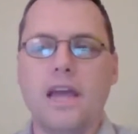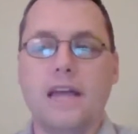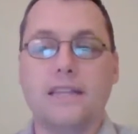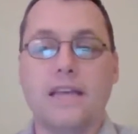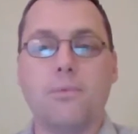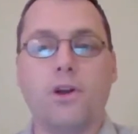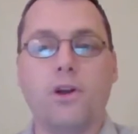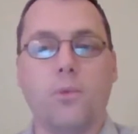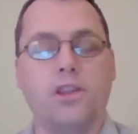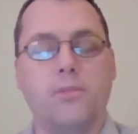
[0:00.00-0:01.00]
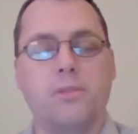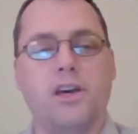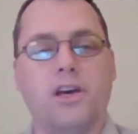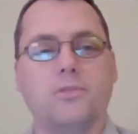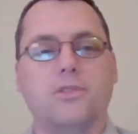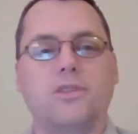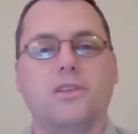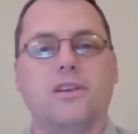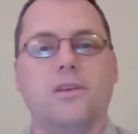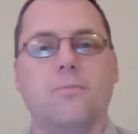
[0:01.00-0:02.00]
At that point, it really becomes
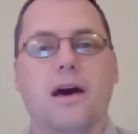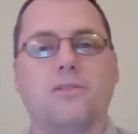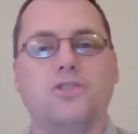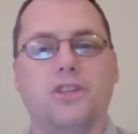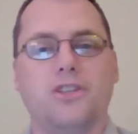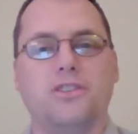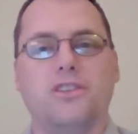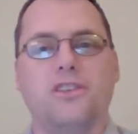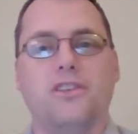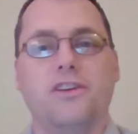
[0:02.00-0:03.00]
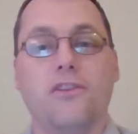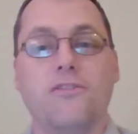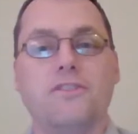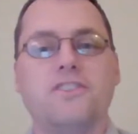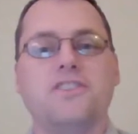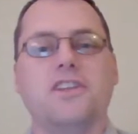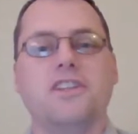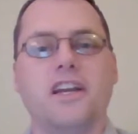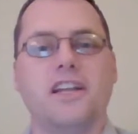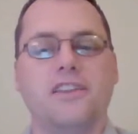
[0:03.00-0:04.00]
about just,
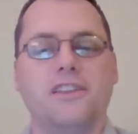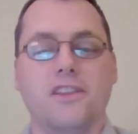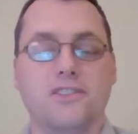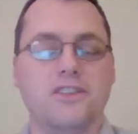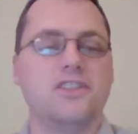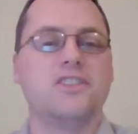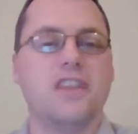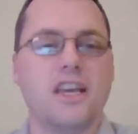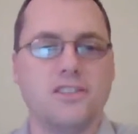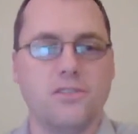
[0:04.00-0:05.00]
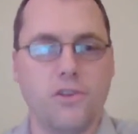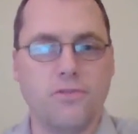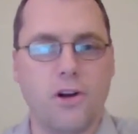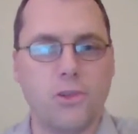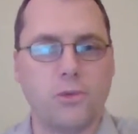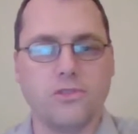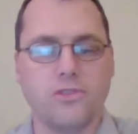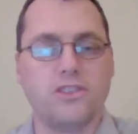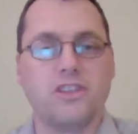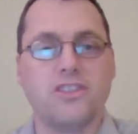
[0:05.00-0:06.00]
facilitating the success of your followers or
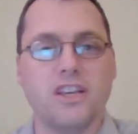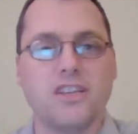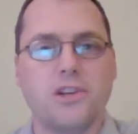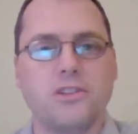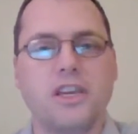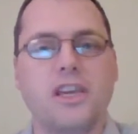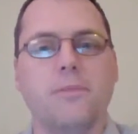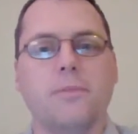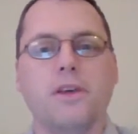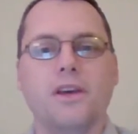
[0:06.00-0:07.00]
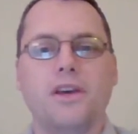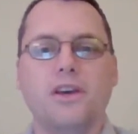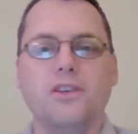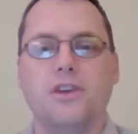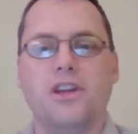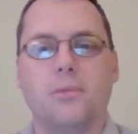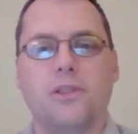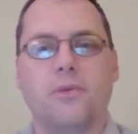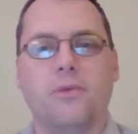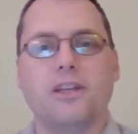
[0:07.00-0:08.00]
the success of your team. You get them
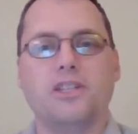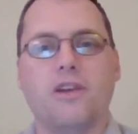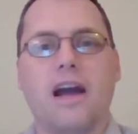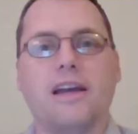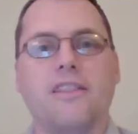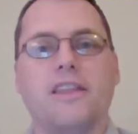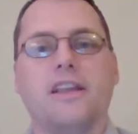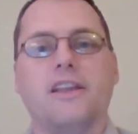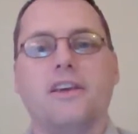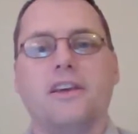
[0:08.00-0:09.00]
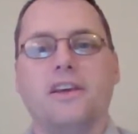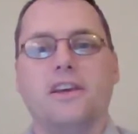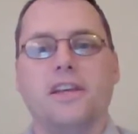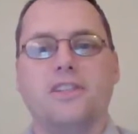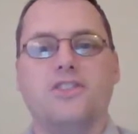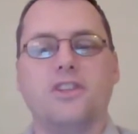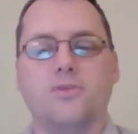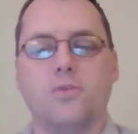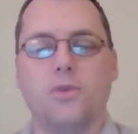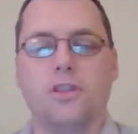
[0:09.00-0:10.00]
on the right track, and then it's
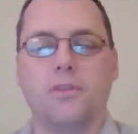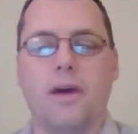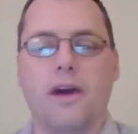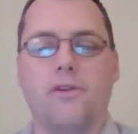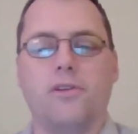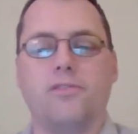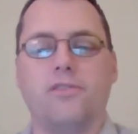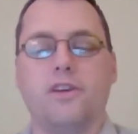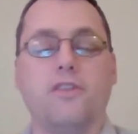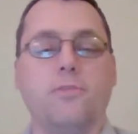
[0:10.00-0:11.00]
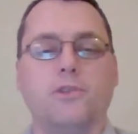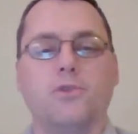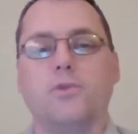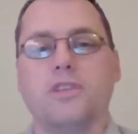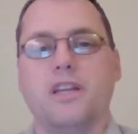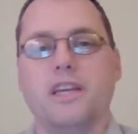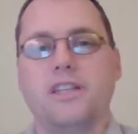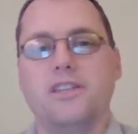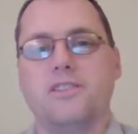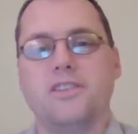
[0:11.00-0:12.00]
just really a matter of giving them the tools they need
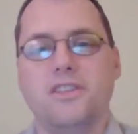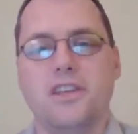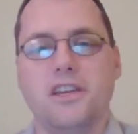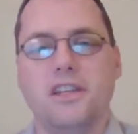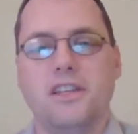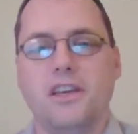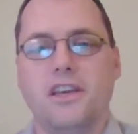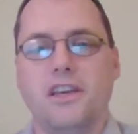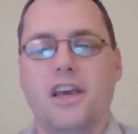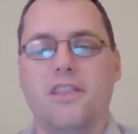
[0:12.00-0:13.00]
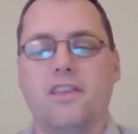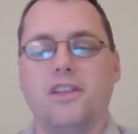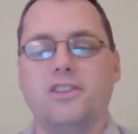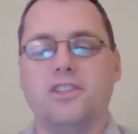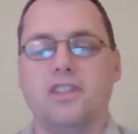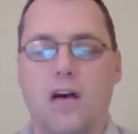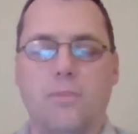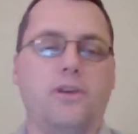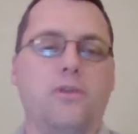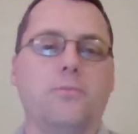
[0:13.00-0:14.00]
to succeed, and then just
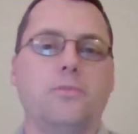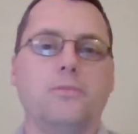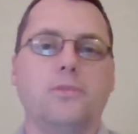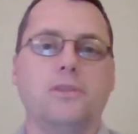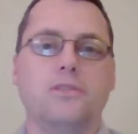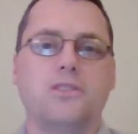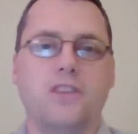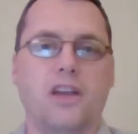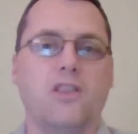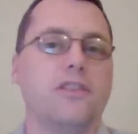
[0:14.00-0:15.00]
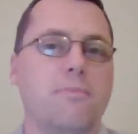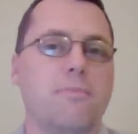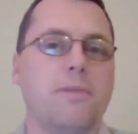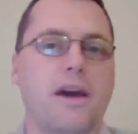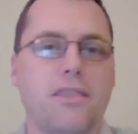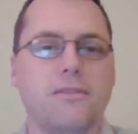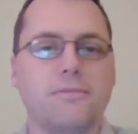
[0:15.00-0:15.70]
helping them stay along that path.